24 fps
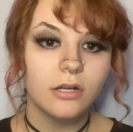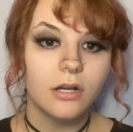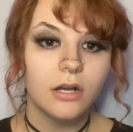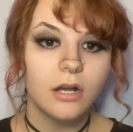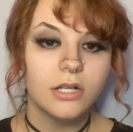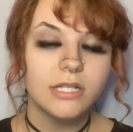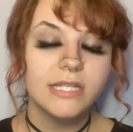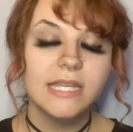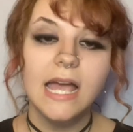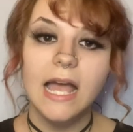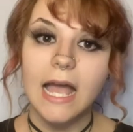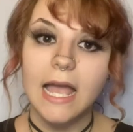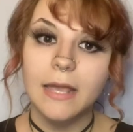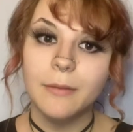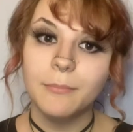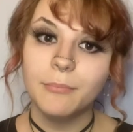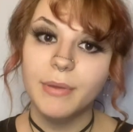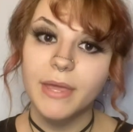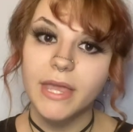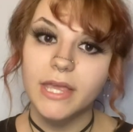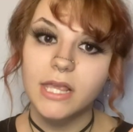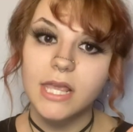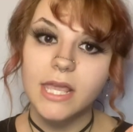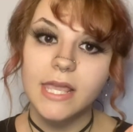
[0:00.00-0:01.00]
time
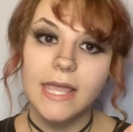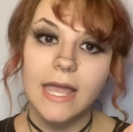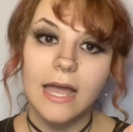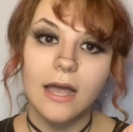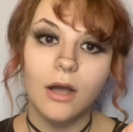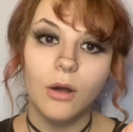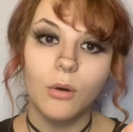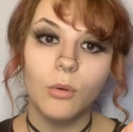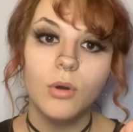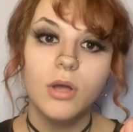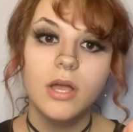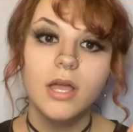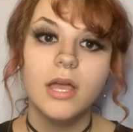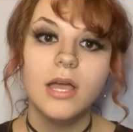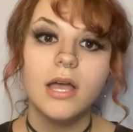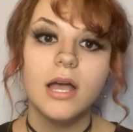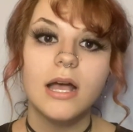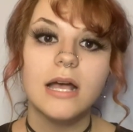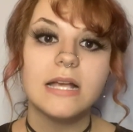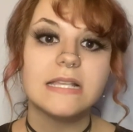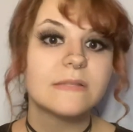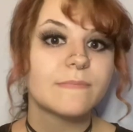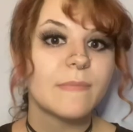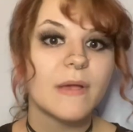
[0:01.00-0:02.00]
picking out
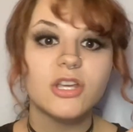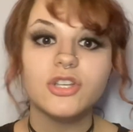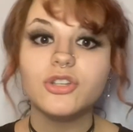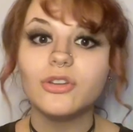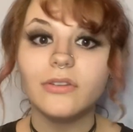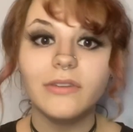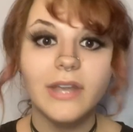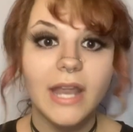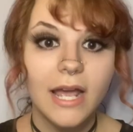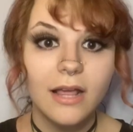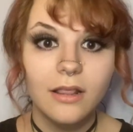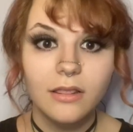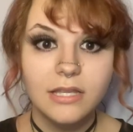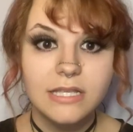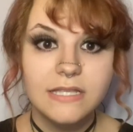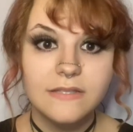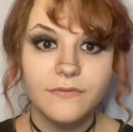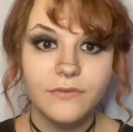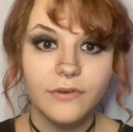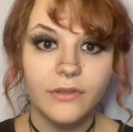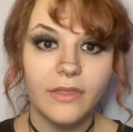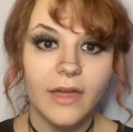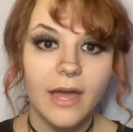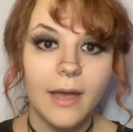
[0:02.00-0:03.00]
a special necklace
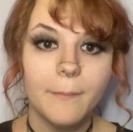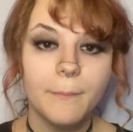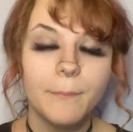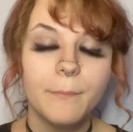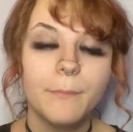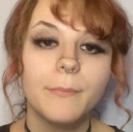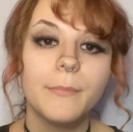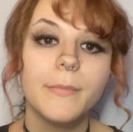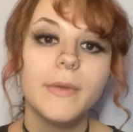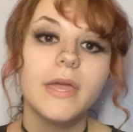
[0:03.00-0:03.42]
for them,